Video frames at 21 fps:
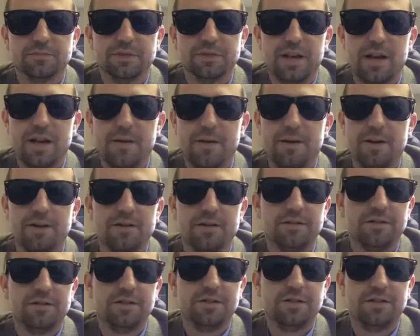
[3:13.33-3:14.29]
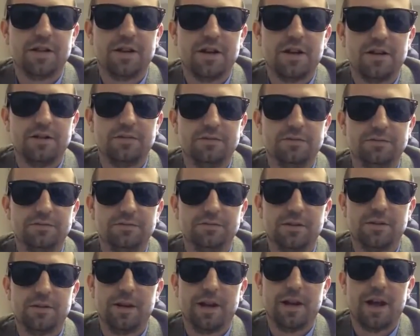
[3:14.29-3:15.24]
Yeah, man. Just uh,
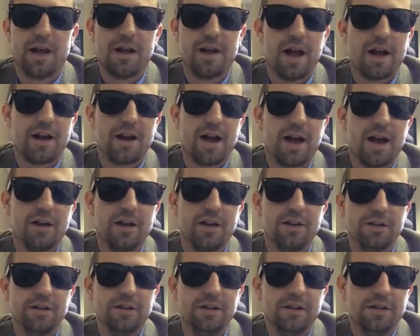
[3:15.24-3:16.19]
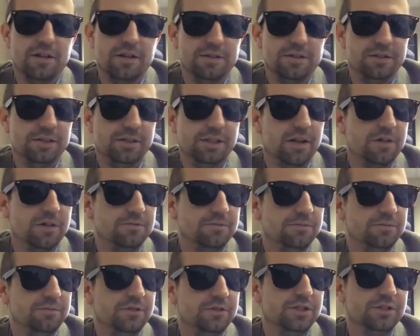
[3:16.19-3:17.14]
I mean, I, I kind of, you know,
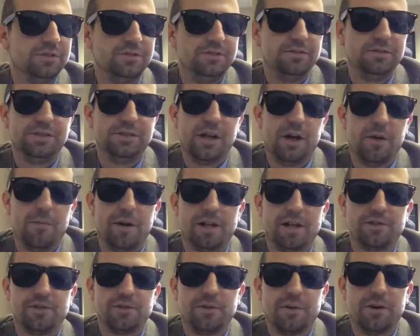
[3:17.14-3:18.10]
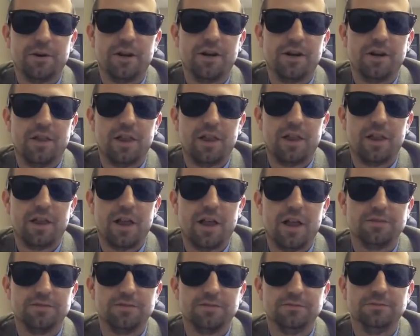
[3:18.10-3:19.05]
just tell my story
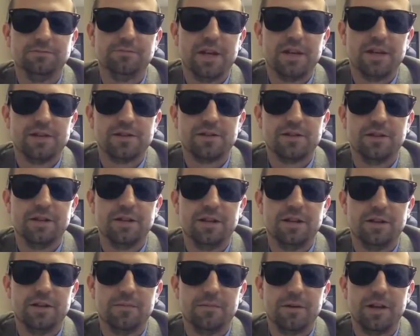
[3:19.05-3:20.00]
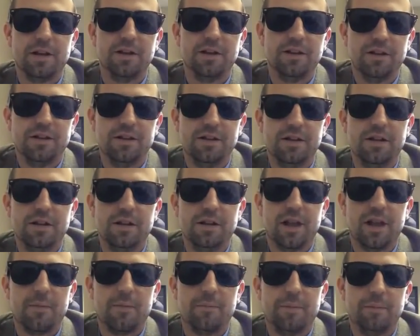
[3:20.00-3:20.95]
online basically. I mean, a
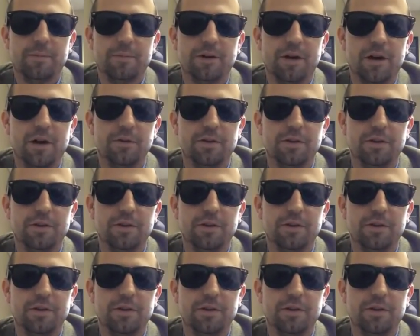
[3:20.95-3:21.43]
lot yeah, of yeah, you are know, an